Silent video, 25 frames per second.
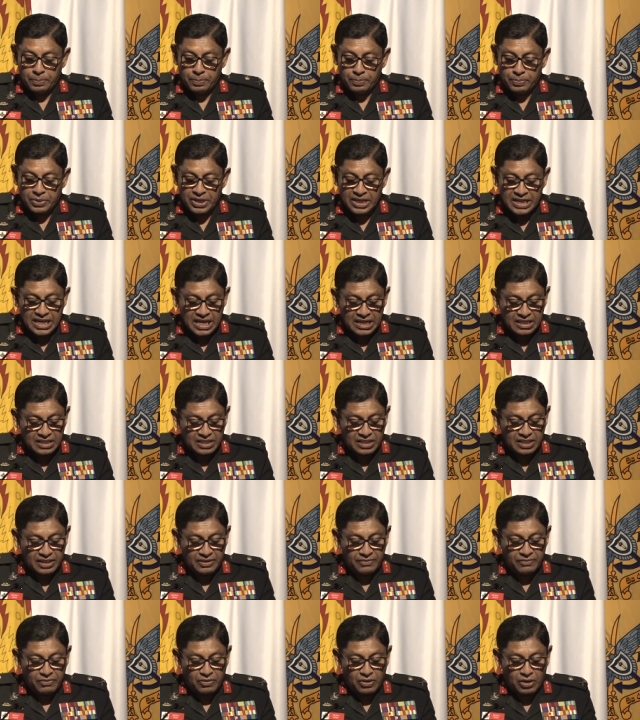
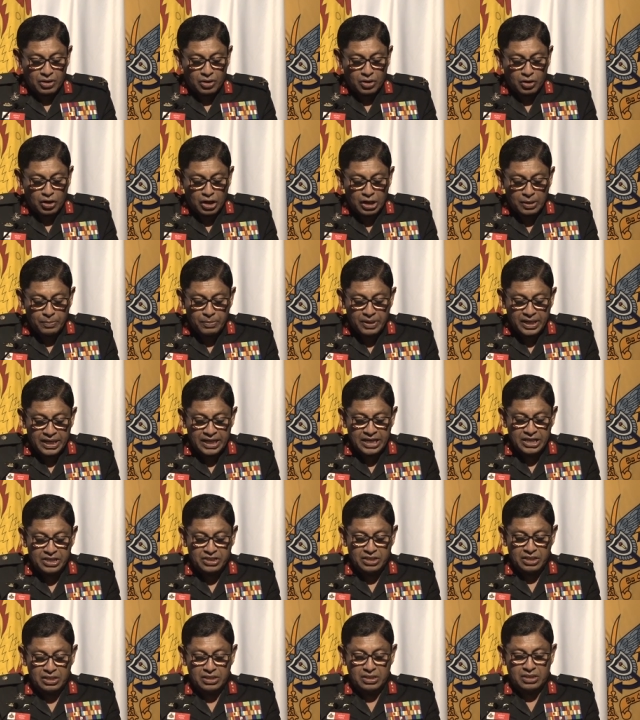productive
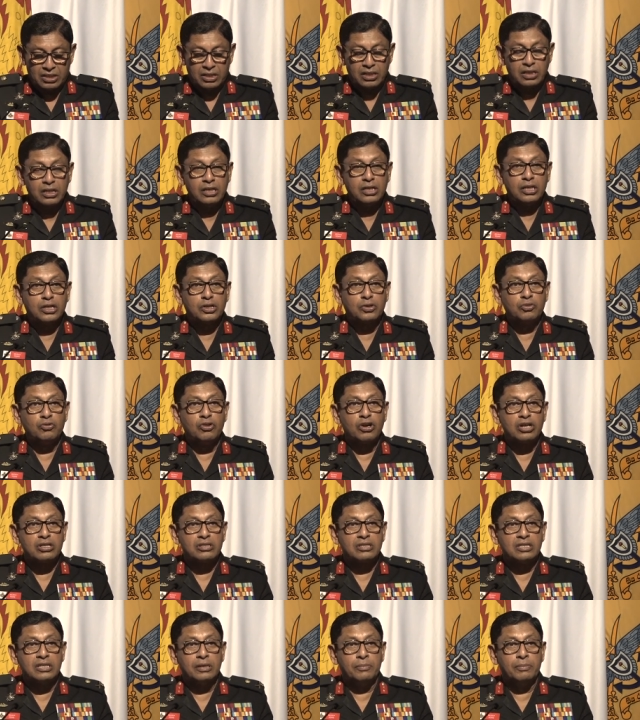collaborations
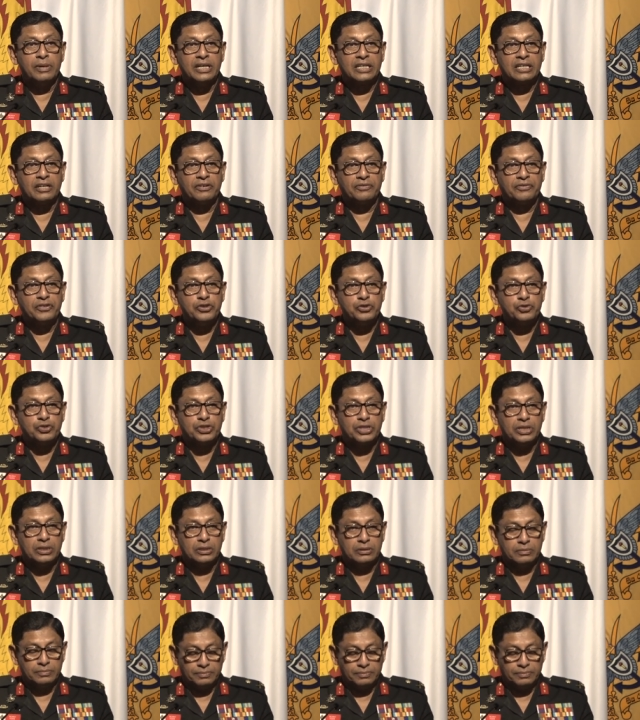towards the better future.